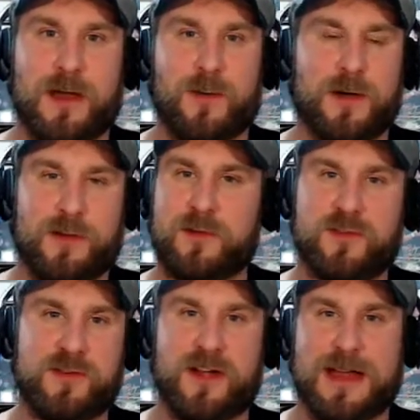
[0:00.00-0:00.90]
you a
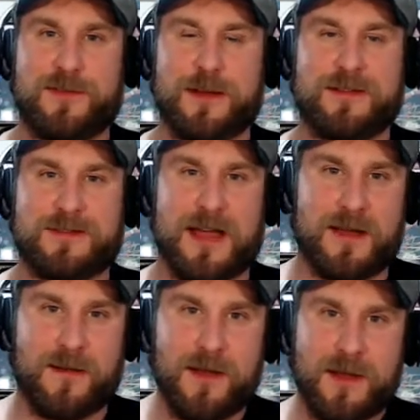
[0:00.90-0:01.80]
junior heavyweight
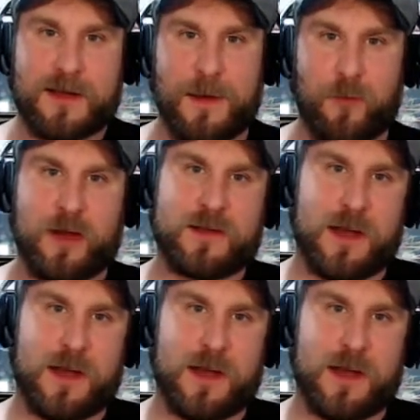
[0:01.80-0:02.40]
style? Come one,